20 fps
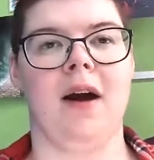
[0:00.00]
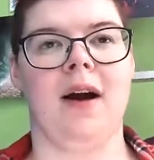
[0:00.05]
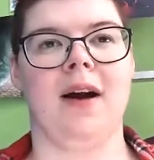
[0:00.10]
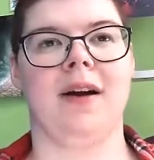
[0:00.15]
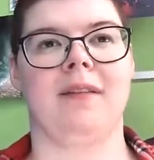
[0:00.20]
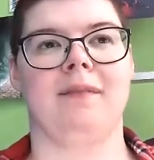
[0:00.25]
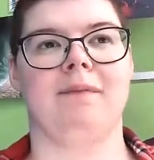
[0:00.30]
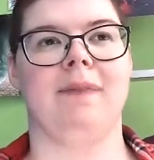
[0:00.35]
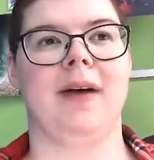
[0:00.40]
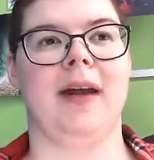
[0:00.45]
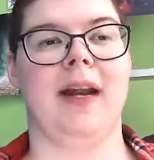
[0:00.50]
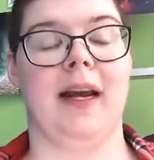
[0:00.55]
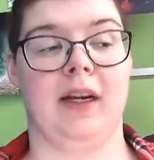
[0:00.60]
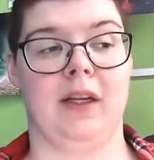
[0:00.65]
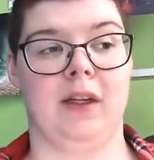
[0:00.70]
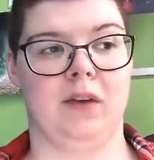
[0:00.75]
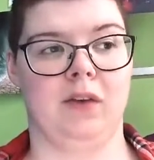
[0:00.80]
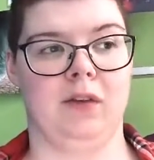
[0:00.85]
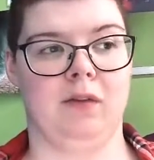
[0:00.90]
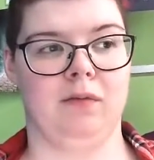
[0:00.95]
And I
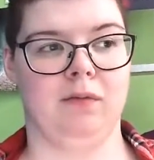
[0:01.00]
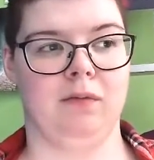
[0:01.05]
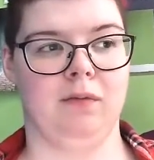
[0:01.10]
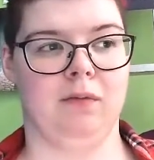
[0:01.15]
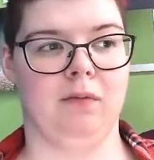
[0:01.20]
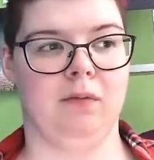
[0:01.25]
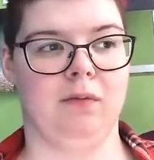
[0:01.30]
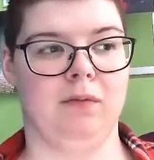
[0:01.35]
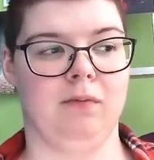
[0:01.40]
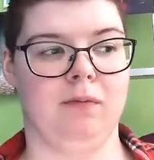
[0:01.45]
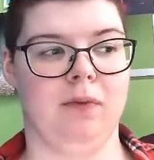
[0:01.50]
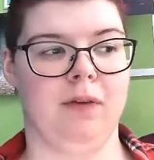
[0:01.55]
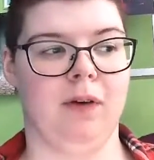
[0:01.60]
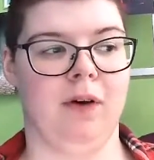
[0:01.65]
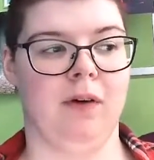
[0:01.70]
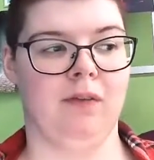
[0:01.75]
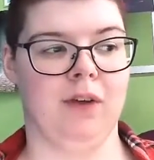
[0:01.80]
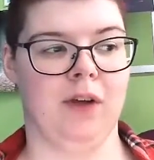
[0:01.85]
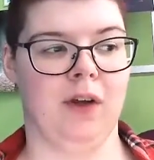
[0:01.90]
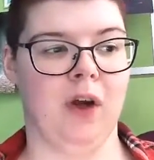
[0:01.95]
actually
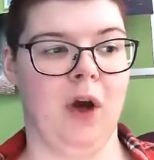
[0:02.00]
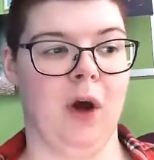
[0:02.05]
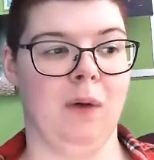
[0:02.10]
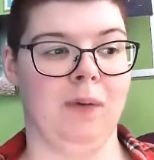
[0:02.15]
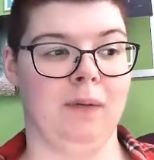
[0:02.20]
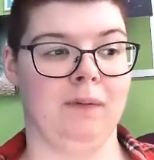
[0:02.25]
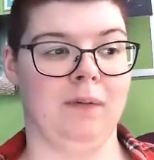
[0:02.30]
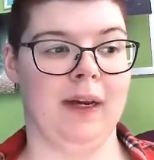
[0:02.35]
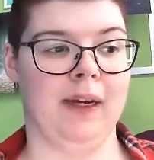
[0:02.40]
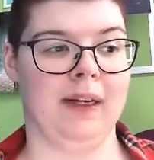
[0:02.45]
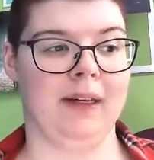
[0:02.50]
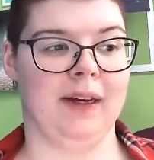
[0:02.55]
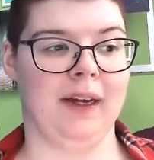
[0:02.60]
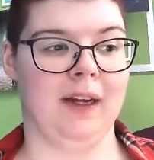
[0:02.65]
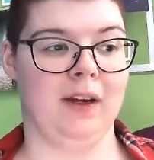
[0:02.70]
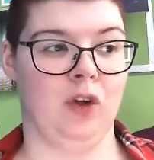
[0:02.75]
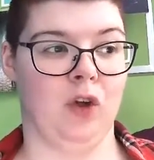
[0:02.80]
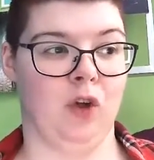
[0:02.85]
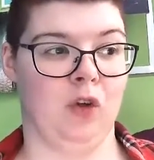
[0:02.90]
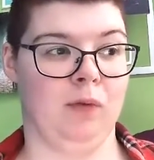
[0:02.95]
performed at an open mic
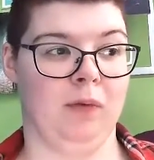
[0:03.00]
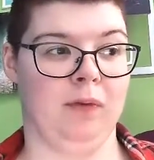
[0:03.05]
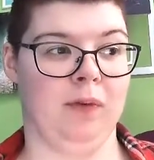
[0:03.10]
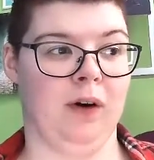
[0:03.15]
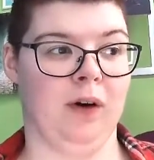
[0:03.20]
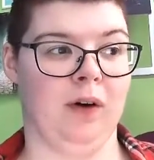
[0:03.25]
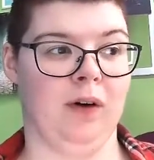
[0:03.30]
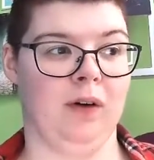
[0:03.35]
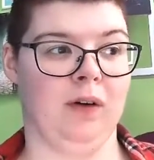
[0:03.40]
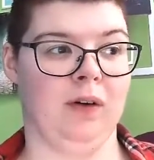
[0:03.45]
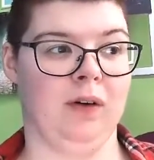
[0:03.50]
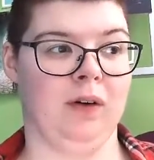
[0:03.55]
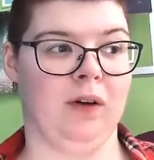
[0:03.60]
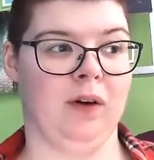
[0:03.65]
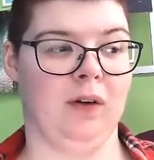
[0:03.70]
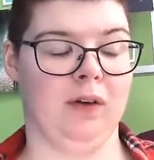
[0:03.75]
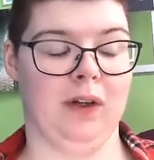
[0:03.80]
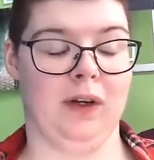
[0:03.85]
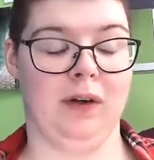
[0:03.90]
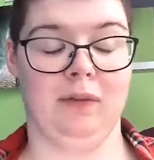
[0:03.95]
night just before
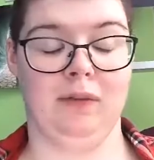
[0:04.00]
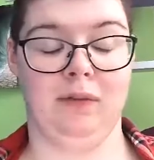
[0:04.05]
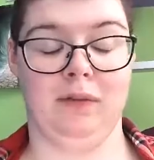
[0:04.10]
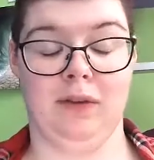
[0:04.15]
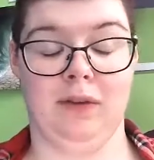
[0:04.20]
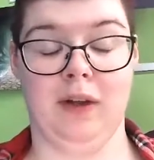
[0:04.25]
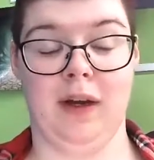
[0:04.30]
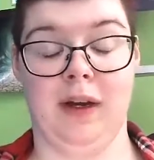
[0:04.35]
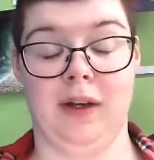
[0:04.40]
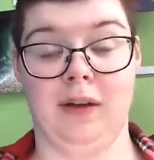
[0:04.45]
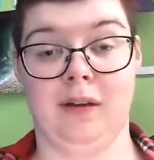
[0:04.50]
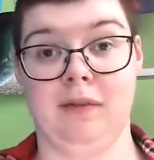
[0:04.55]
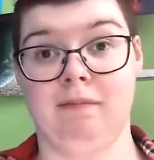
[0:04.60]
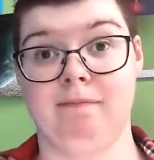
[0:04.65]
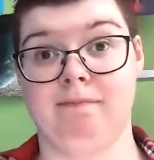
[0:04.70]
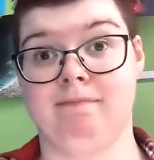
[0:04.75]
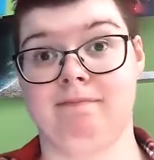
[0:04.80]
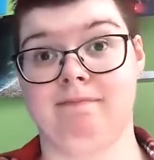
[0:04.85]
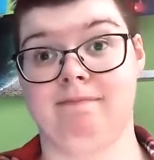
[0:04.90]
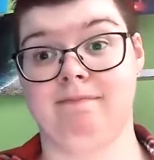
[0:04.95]
lockdown started,
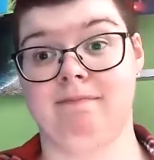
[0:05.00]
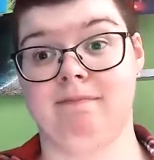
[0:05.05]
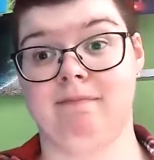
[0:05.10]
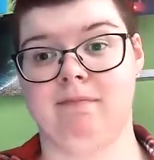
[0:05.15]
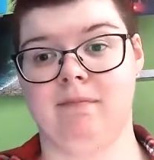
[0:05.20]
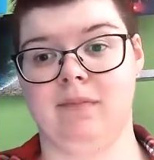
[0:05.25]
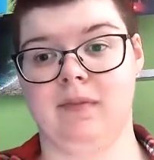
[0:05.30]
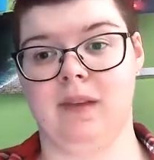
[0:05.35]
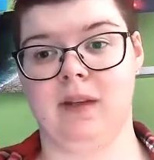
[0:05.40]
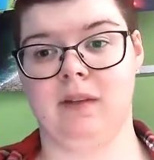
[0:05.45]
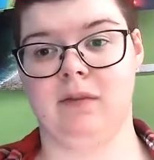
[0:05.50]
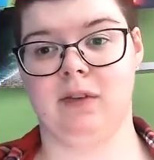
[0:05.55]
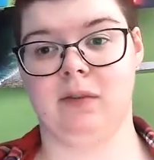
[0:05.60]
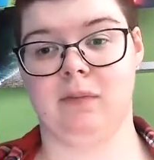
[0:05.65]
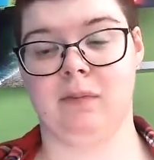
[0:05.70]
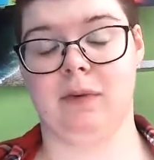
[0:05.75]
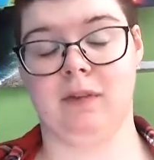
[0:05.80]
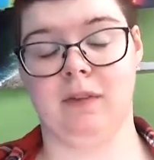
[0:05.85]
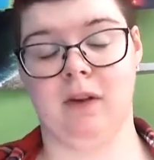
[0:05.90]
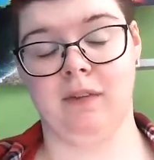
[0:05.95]

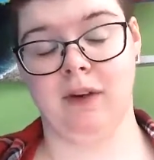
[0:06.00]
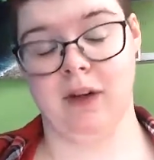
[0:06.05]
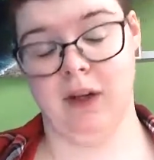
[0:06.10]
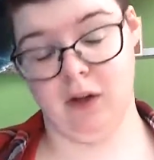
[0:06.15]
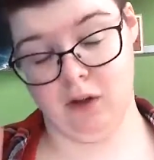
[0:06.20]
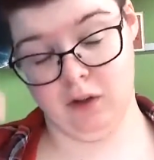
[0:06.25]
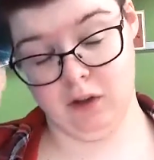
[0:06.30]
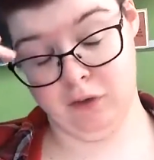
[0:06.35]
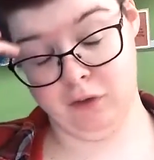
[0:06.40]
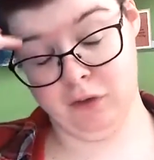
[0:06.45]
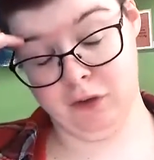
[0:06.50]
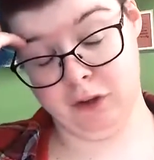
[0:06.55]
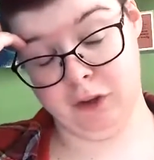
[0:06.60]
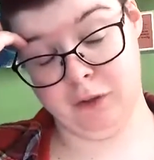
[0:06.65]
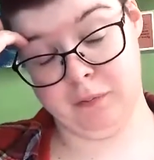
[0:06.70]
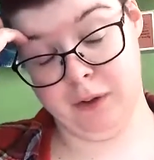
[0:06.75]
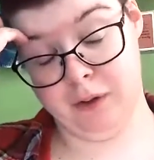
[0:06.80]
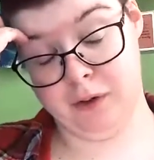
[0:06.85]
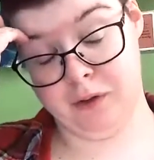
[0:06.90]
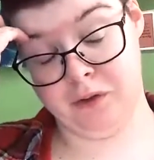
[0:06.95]
to perform my own
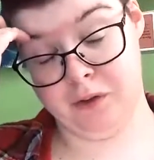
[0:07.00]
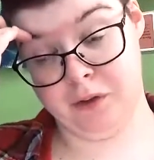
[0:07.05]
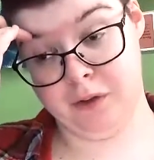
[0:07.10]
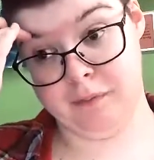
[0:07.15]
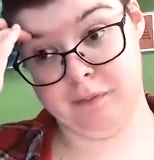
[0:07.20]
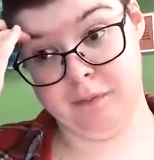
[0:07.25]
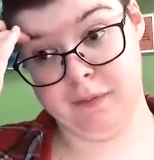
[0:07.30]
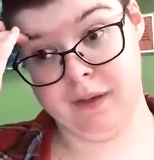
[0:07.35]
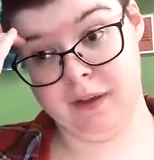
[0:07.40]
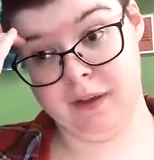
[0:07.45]
original poetry.